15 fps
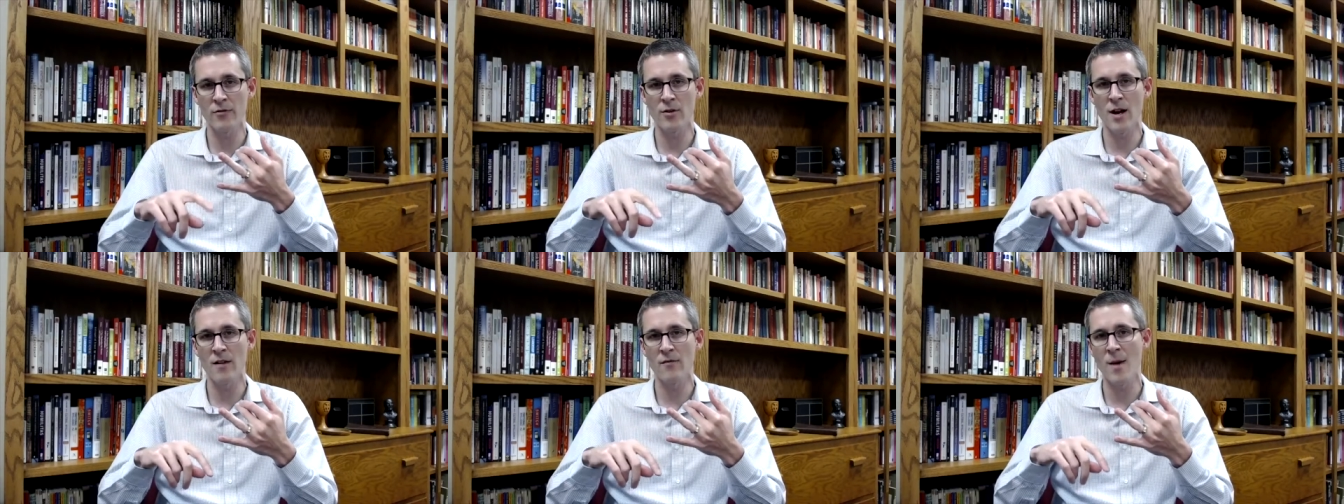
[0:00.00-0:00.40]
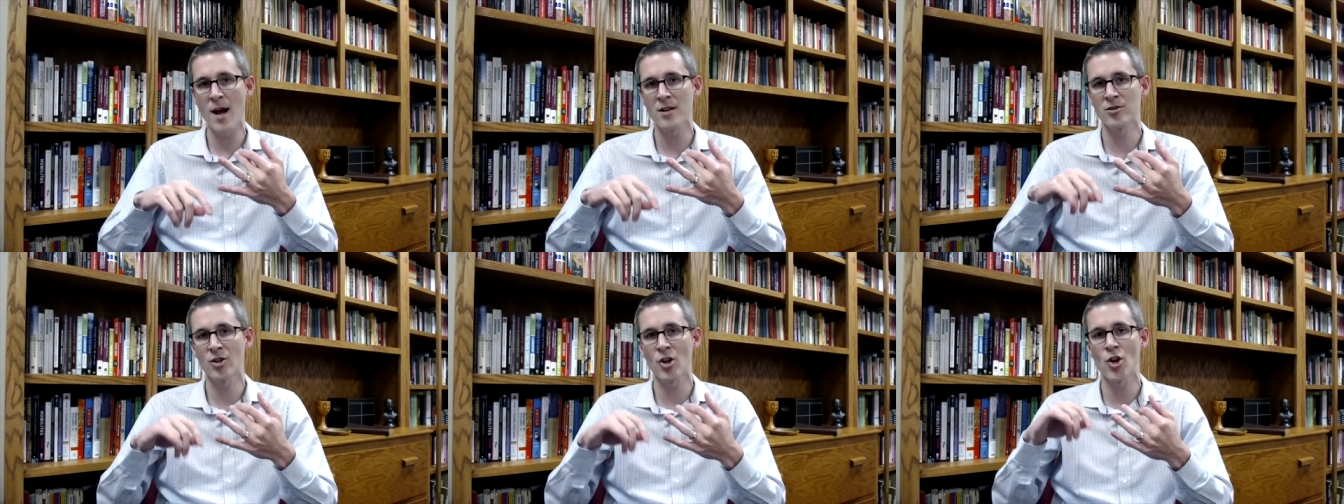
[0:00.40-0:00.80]
will have
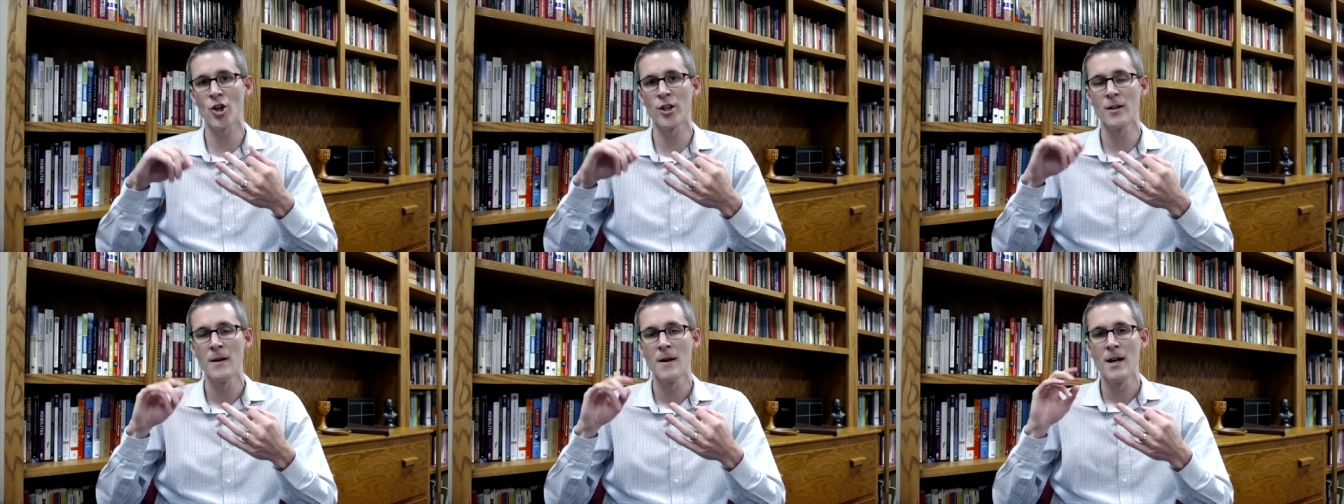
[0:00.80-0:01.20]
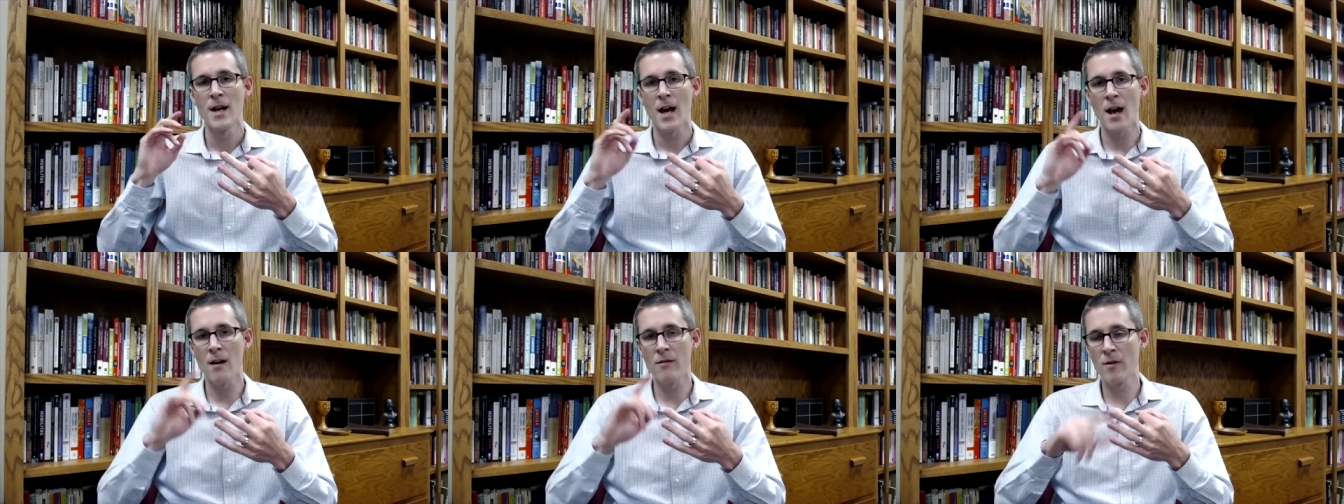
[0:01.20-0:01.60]
masks on,
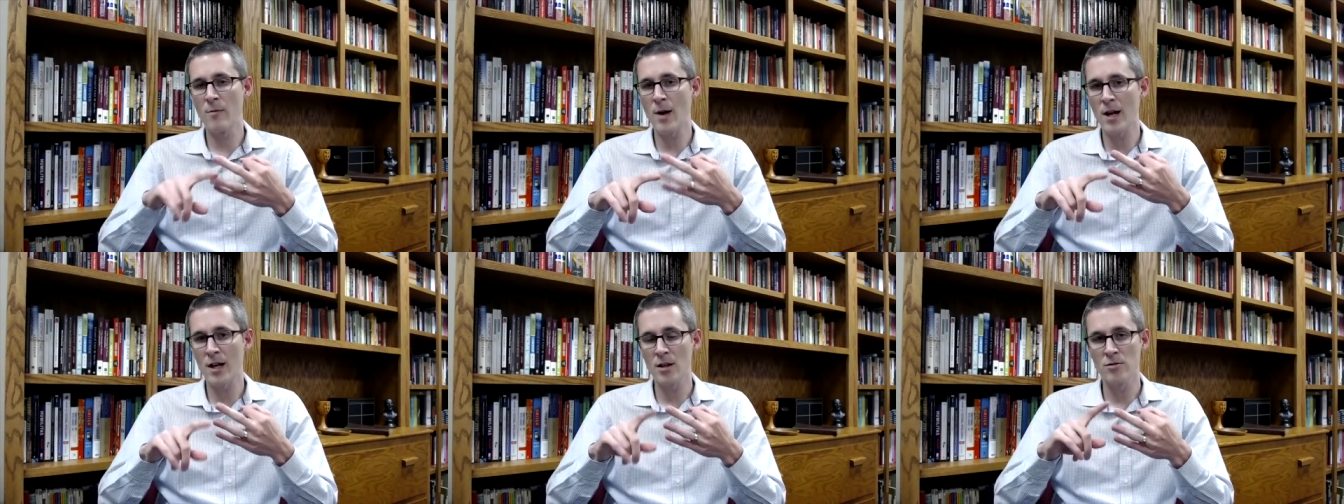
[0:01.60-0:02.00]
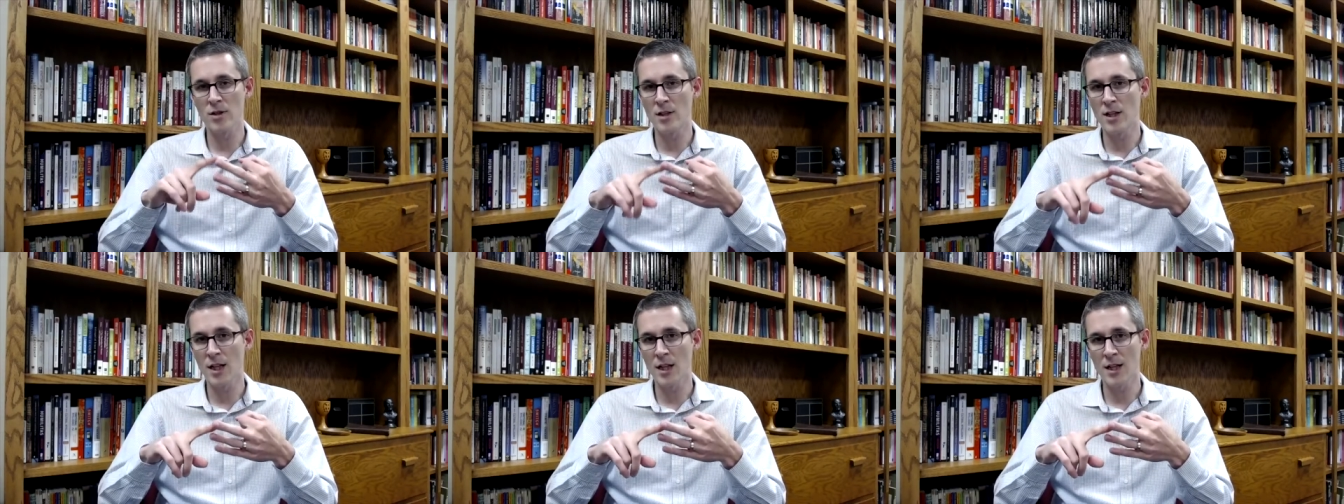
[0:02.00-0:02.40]
everybody who's
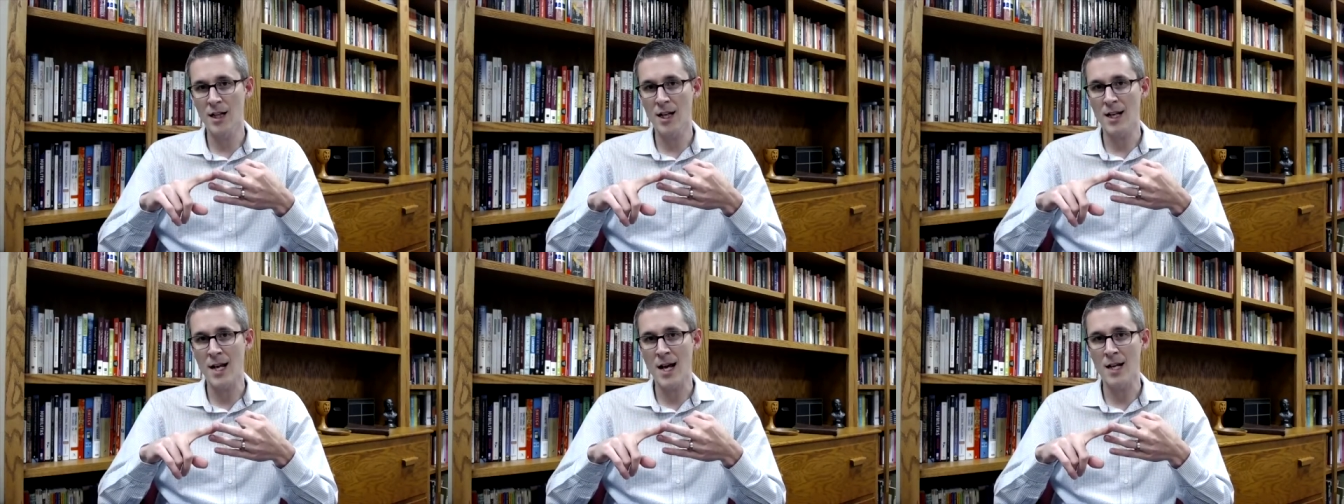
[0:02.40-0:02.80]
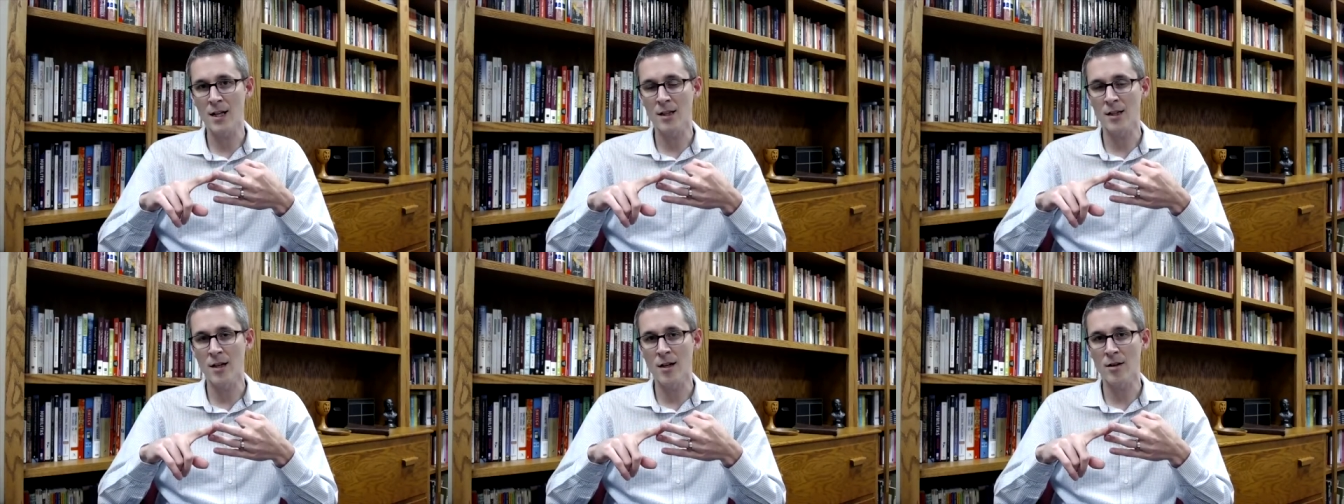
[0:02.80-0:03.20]
attending at nine
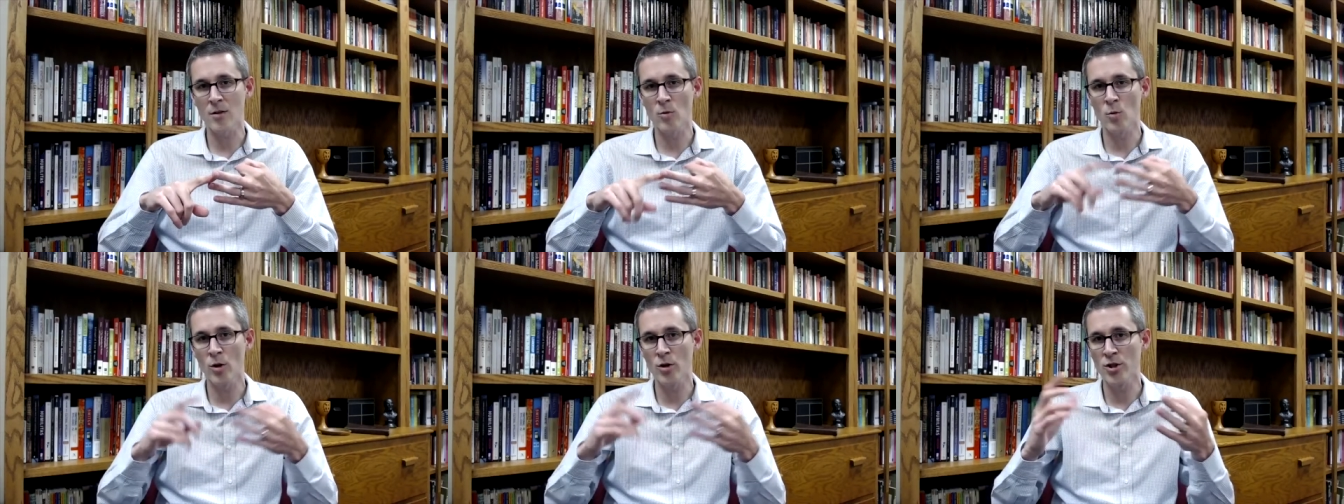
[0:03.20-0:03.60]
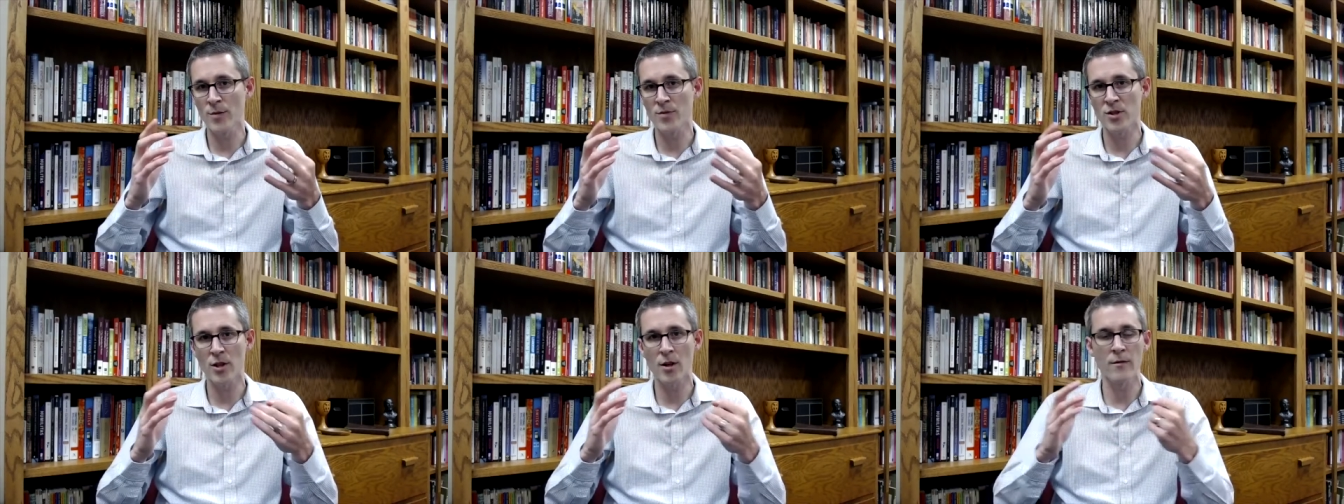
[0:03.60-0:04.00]
o'clock worship
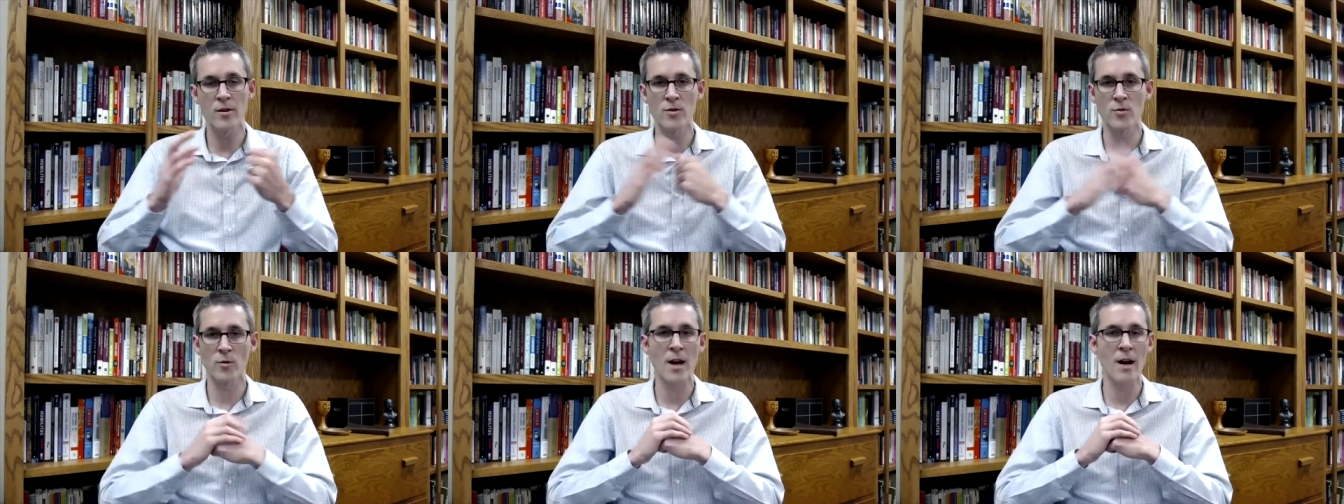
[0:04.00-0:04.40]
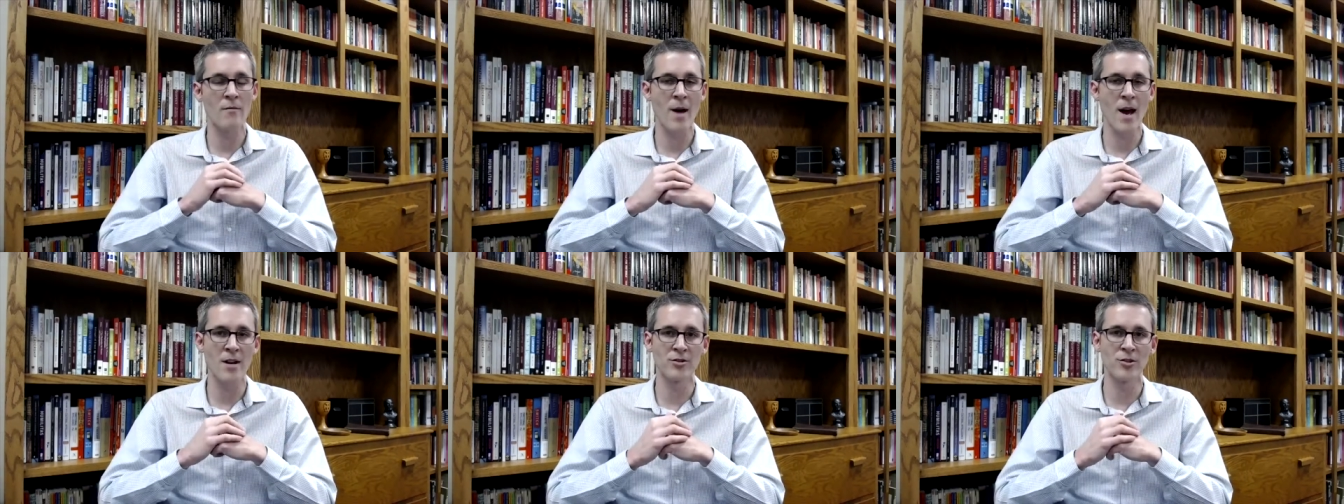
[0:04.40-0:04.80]
service will have
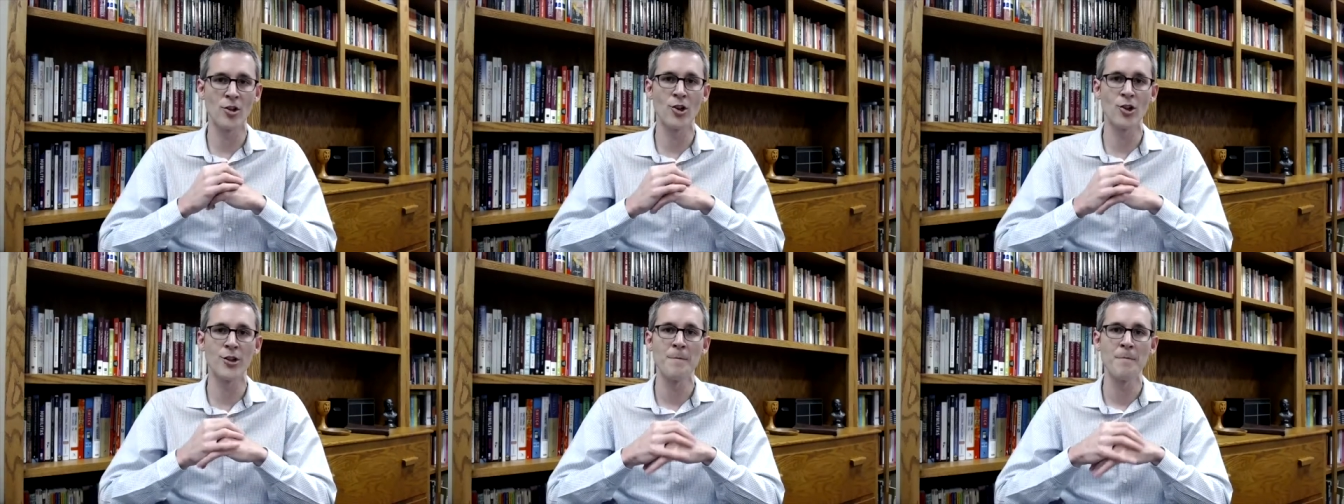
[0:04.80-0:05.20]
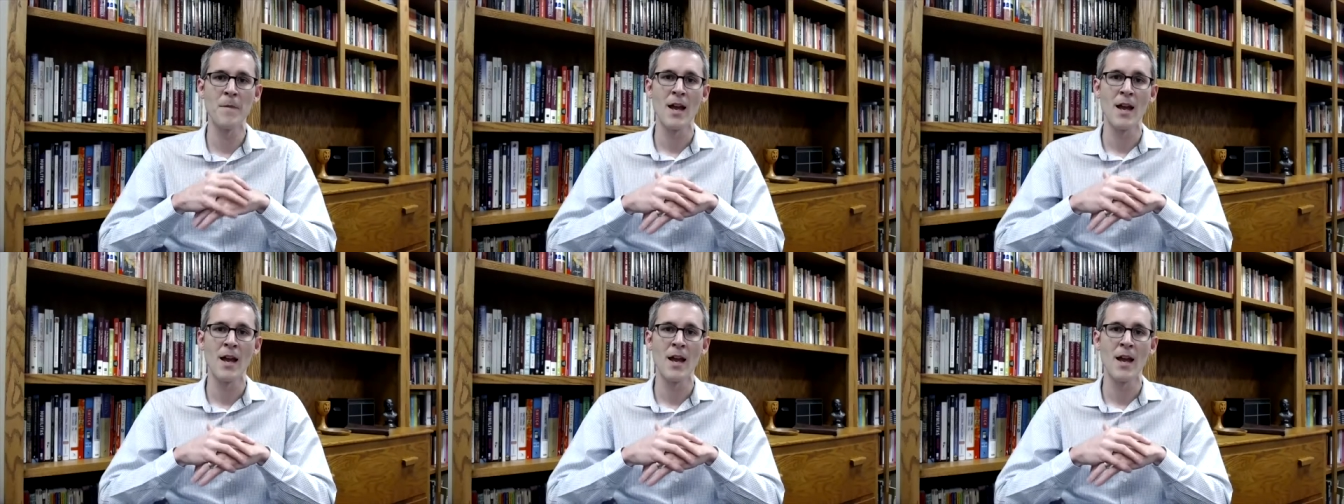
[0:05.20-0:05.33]
masks on,